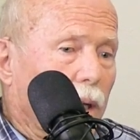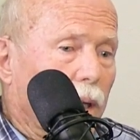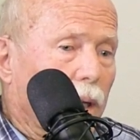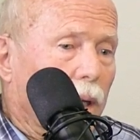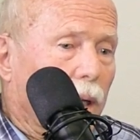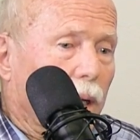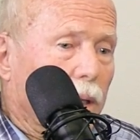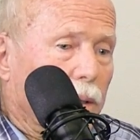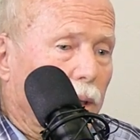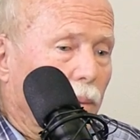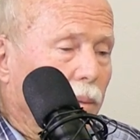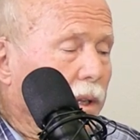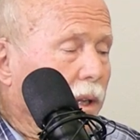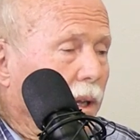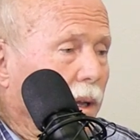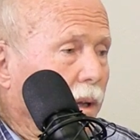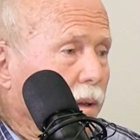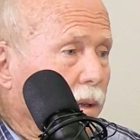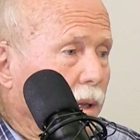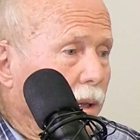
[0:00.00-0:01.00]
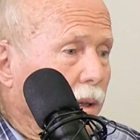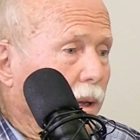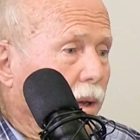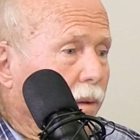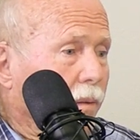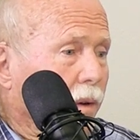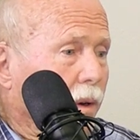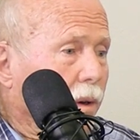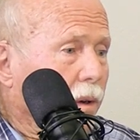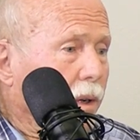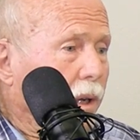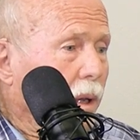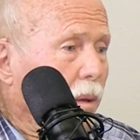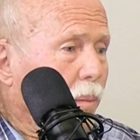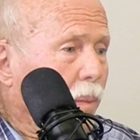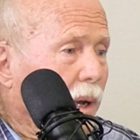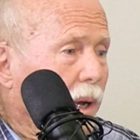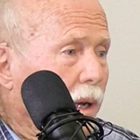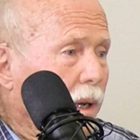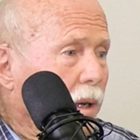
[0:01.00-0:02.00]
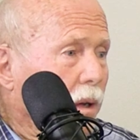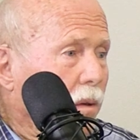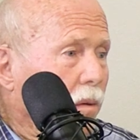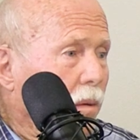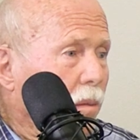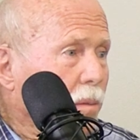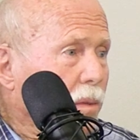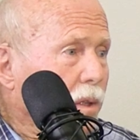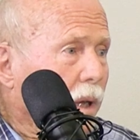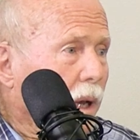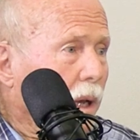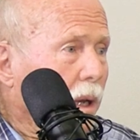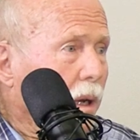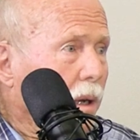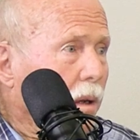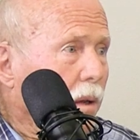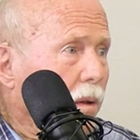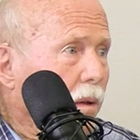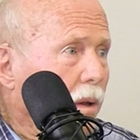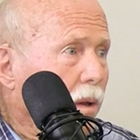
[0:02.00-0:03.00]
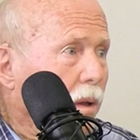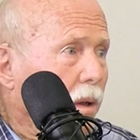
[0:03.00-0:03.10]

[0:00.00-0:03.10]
You ever heard Teapot Dome scandal?